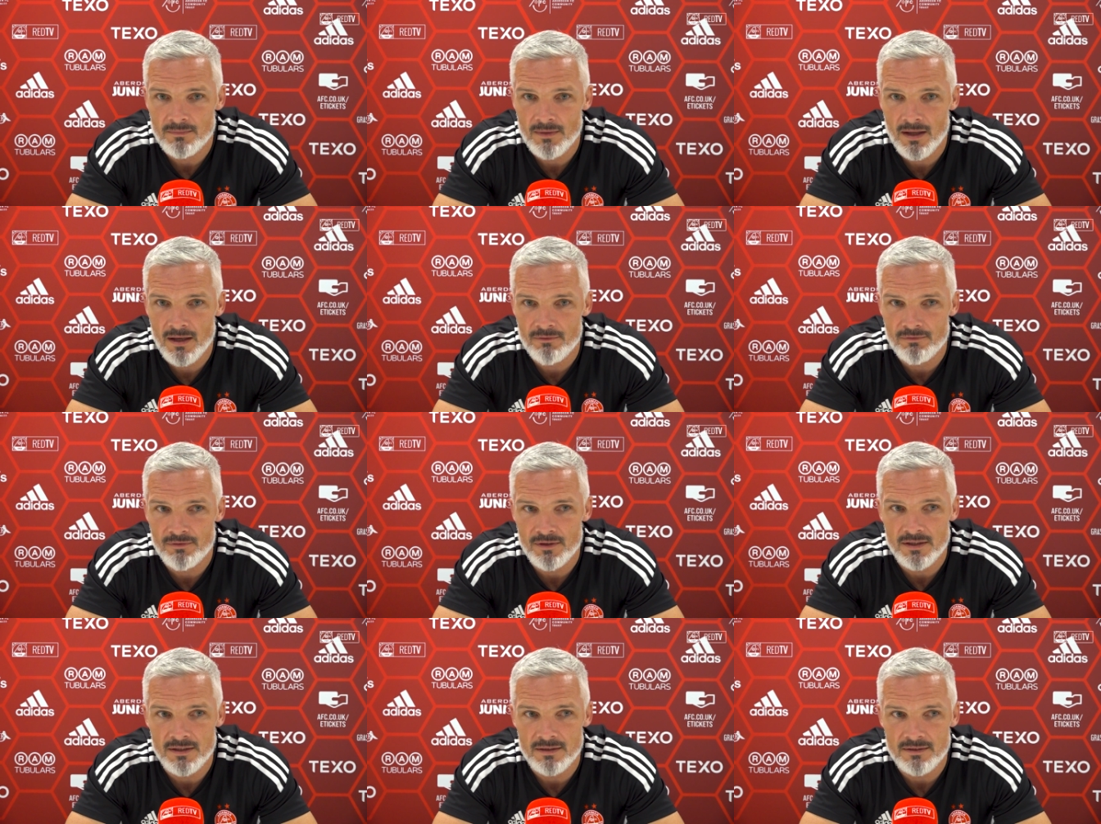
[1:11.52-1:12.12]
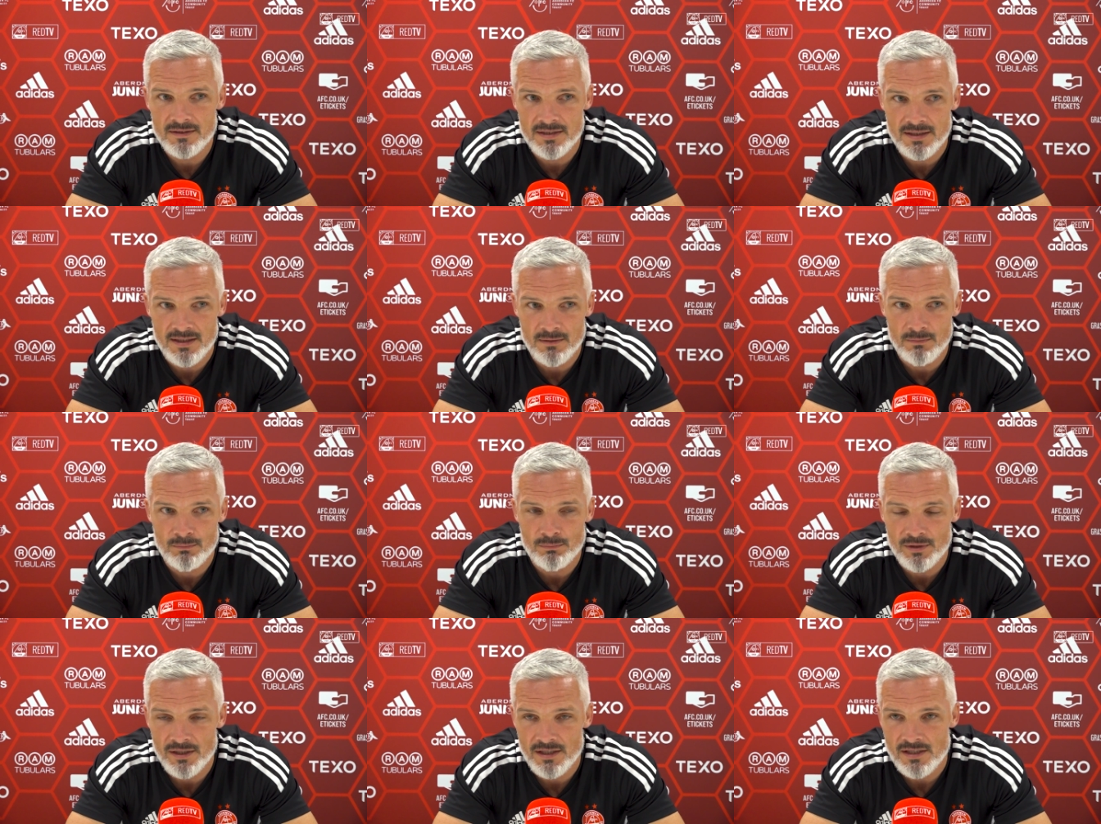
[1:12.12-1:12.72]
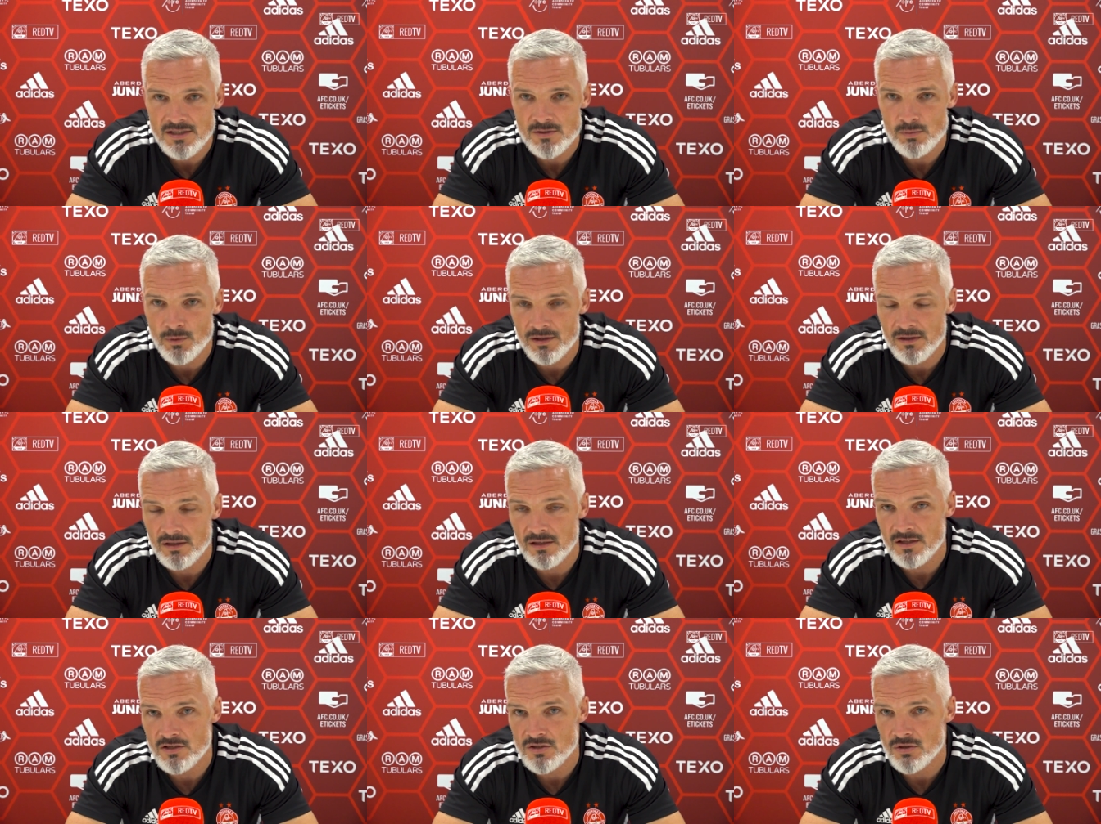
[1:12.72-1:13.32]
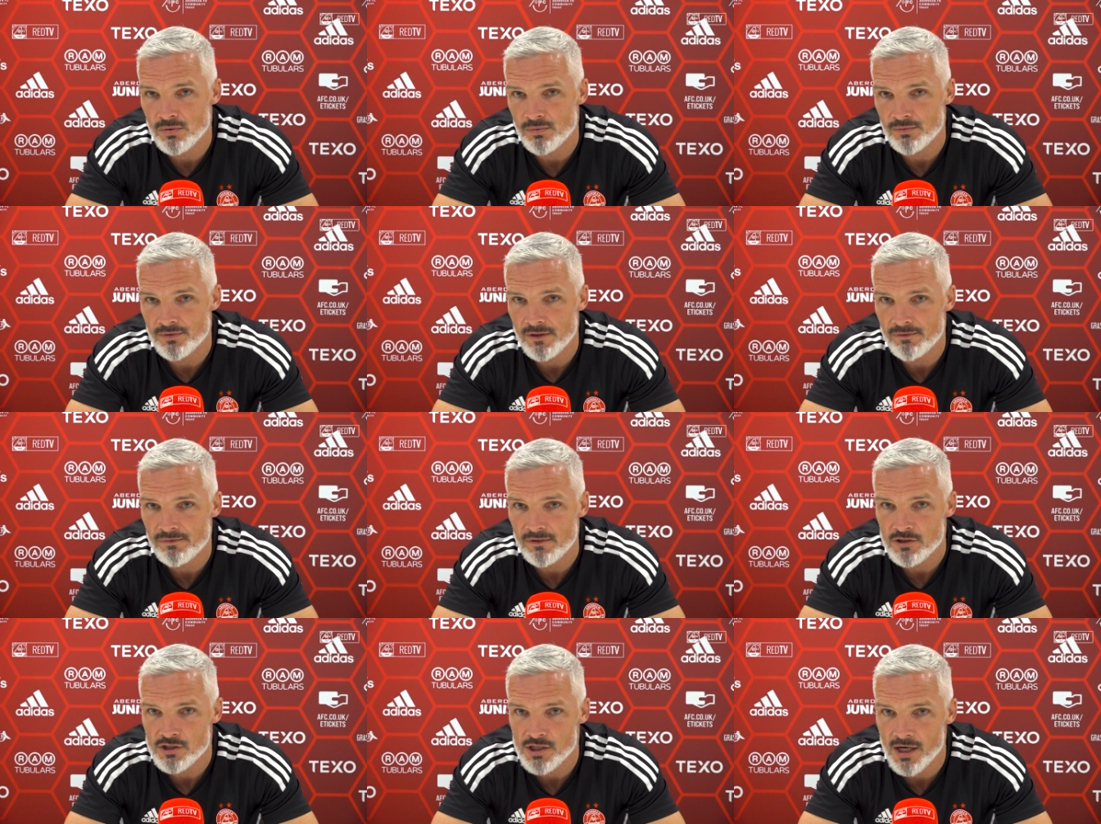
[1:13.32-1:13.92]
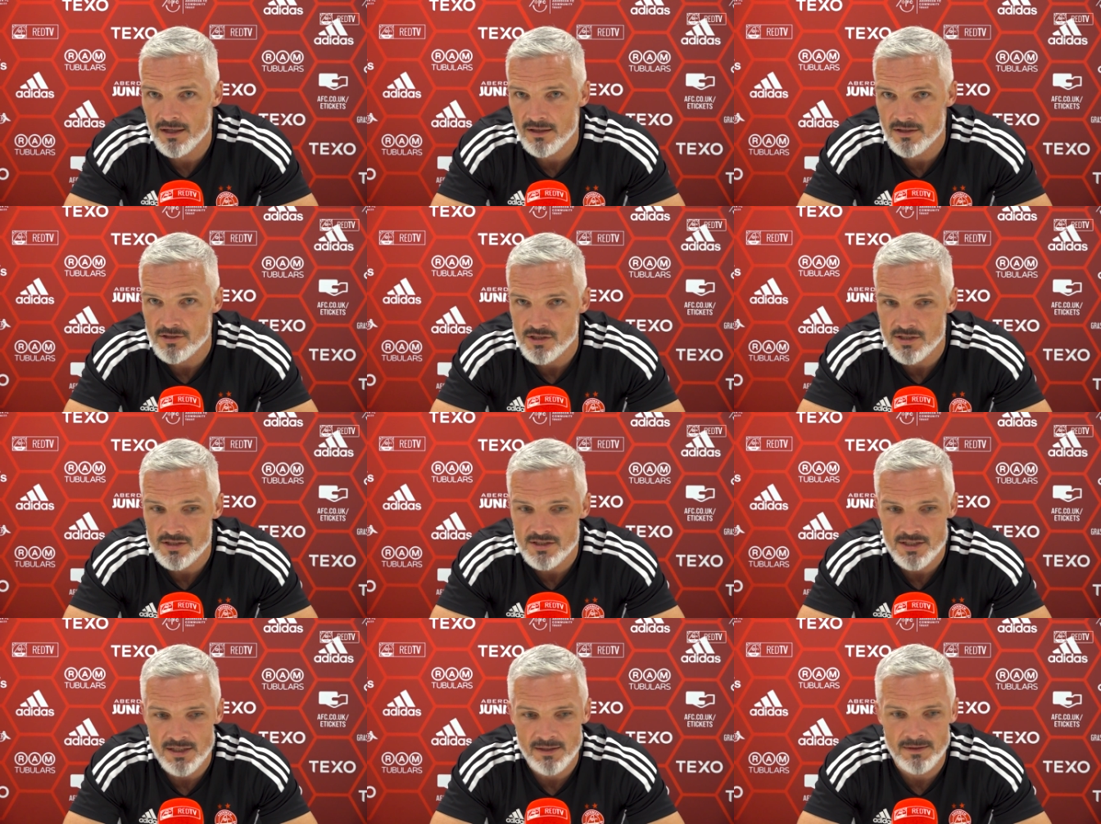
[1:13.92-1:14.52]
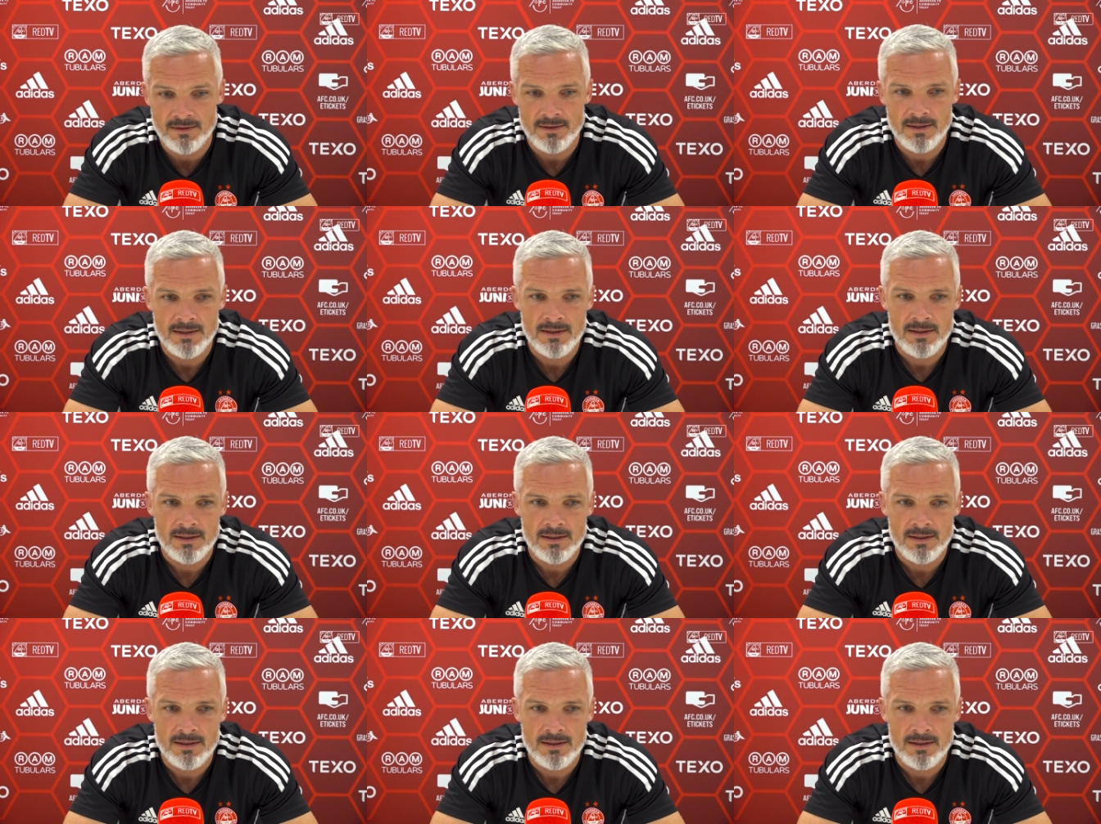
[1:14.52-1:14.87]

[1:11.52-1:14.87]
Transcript: Every team brings with it its own different challenges, and